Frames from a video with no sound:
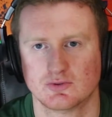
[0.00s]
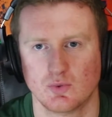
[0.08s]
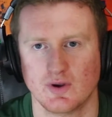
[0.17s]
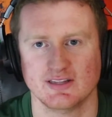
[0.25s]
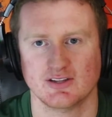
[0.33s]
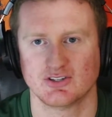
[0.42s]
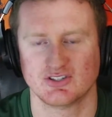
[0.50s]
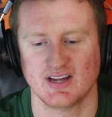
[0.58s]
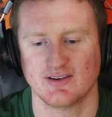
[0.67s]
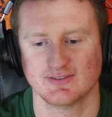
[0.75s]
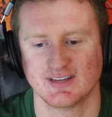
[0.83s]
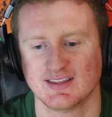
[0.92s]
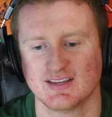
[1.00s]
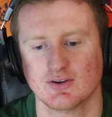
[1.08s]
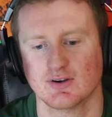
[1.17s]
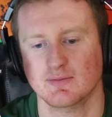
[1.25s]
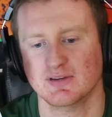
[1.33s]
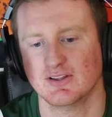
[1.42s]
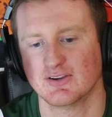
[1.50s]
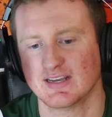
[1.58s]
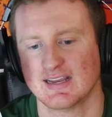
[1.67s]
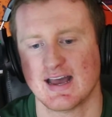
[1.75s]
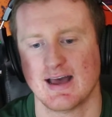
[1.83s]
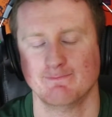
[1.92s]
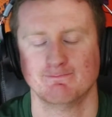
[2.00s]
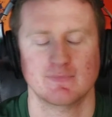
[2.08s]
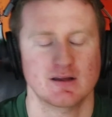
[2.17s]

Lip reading: 20 touchdowns. I think you're going to be looking at,